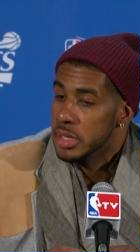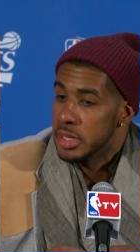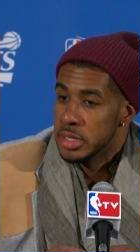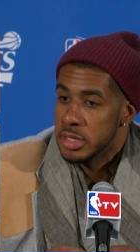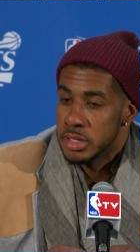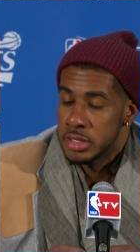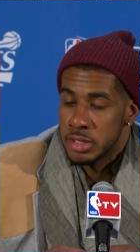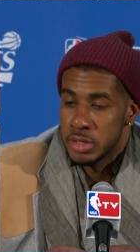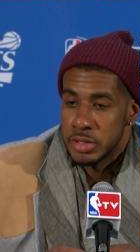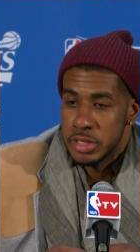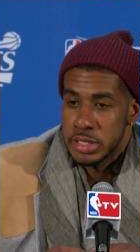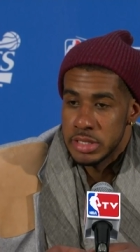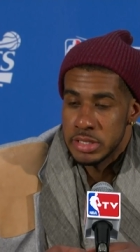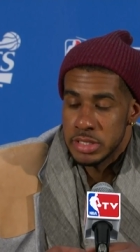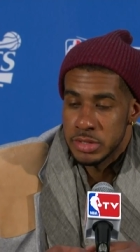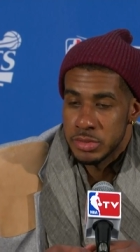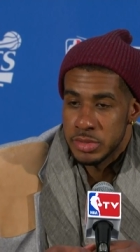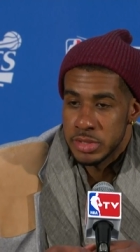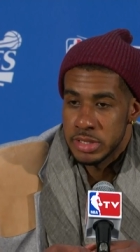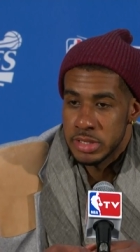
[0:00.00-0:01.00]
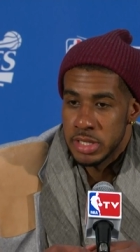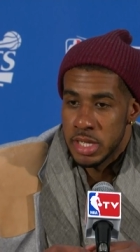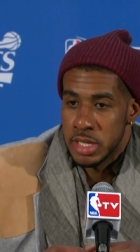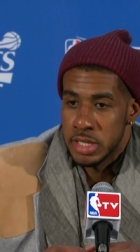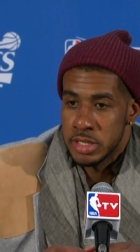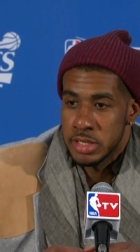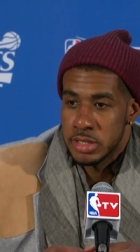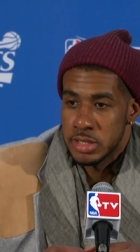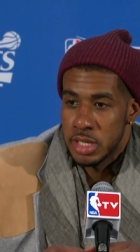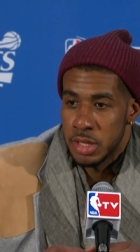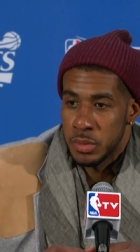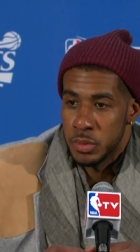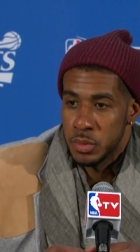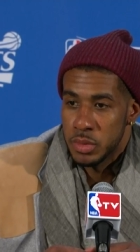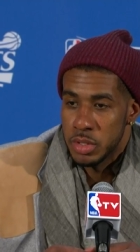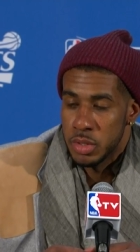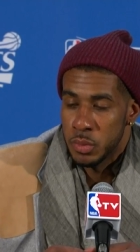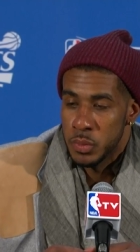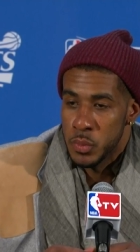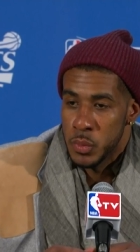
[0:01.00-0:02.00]
And, you know, he just was telling us that, you
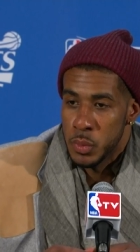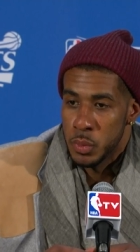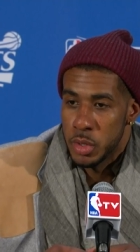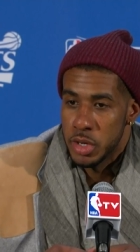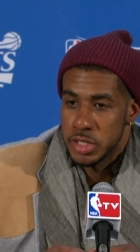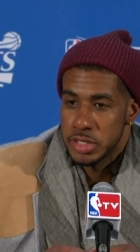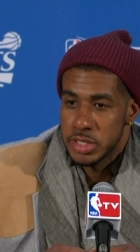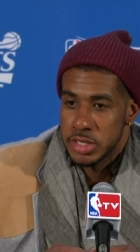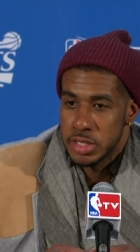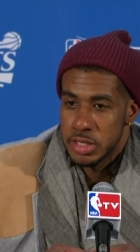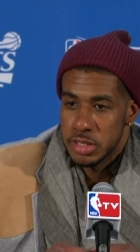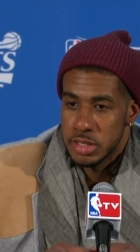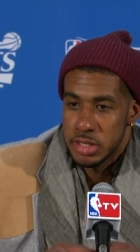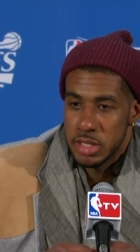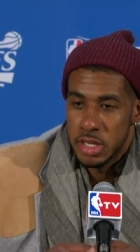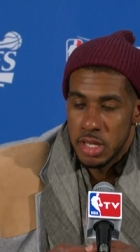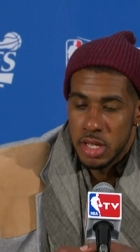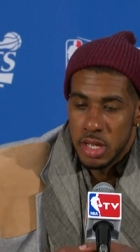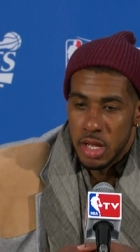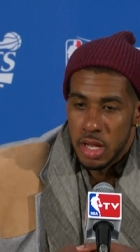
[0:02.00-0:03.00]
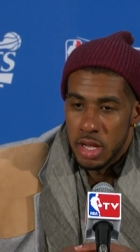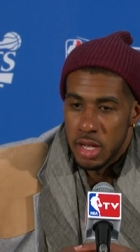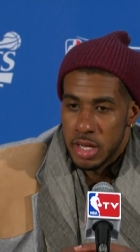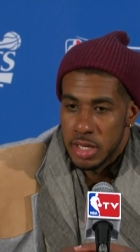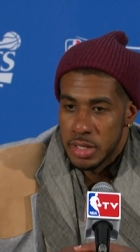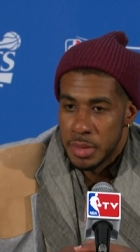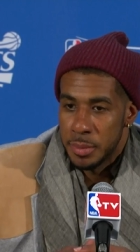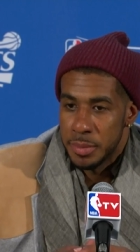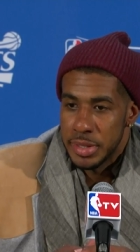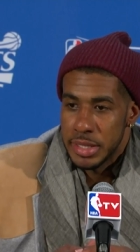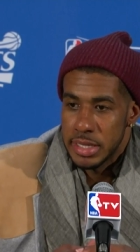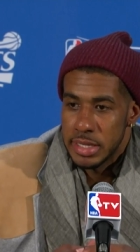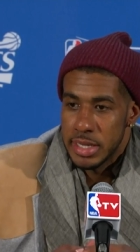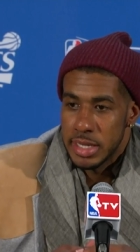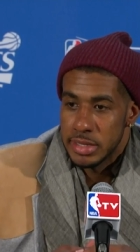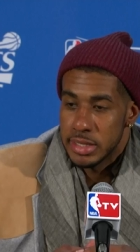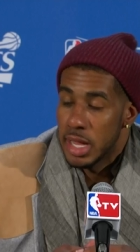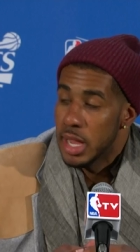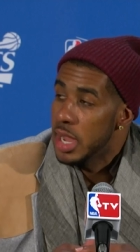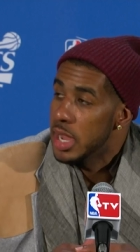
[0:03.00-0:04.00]
know, we wasn't competing
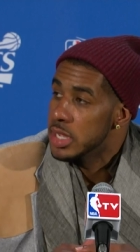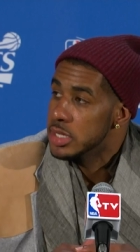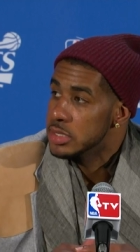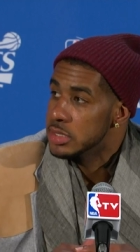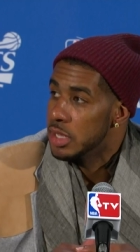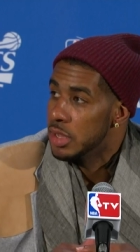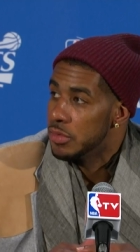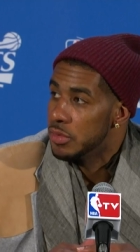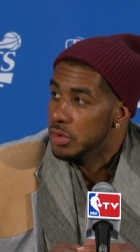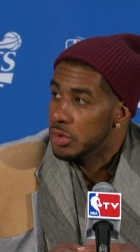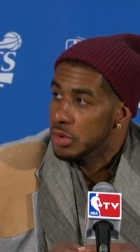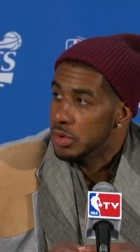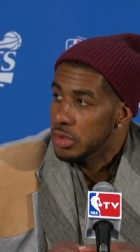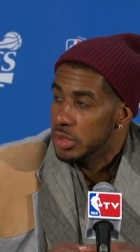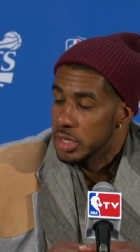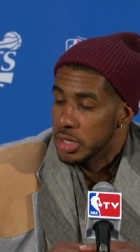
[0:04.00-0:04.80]
at the highest level.